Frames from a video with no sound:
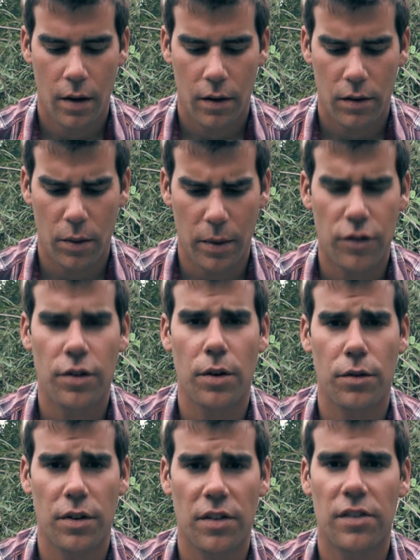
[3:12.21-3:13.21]
So when
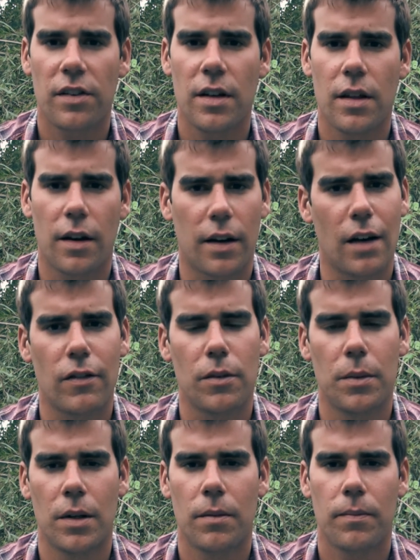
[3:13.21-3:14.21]
children see their
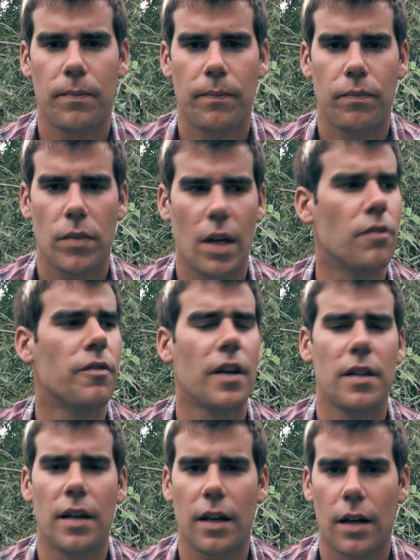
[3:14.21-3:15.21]
government
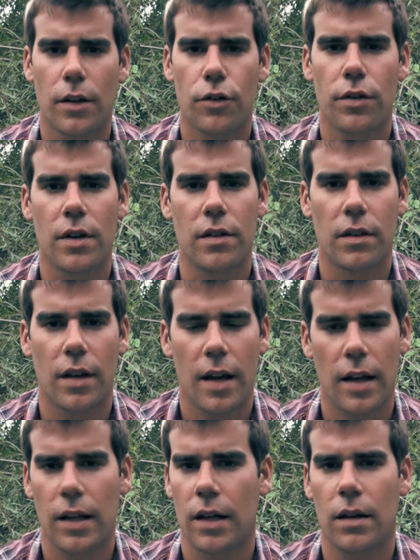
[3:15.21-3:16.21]
invading countries and
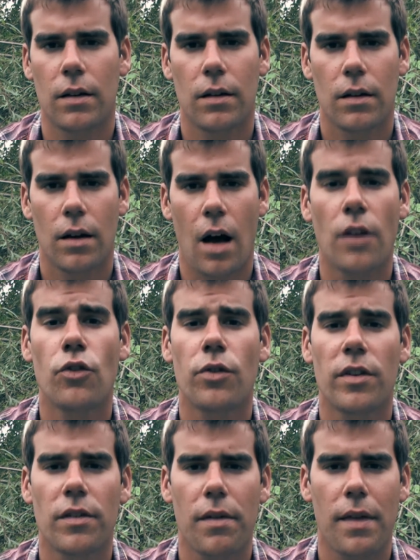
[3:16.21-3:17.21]
killing
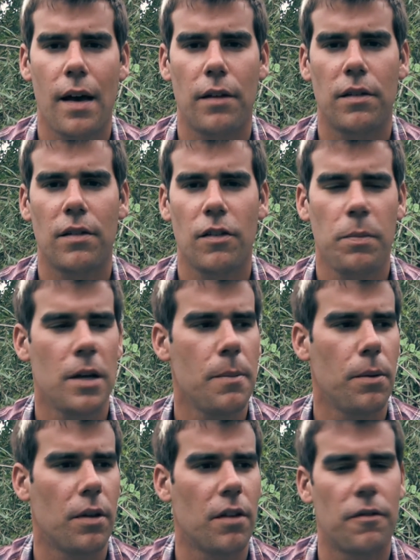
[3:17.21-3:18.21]
hundreds of thousands of
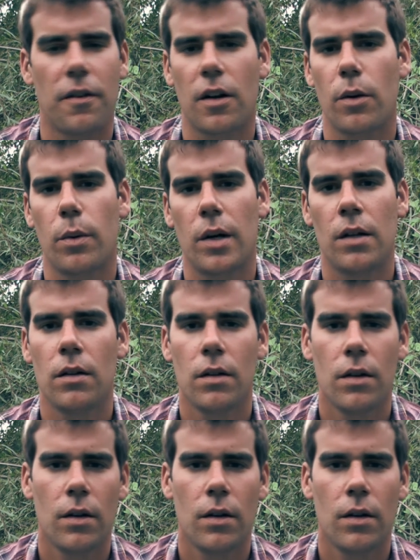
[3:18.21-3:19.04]
people, they figure, well,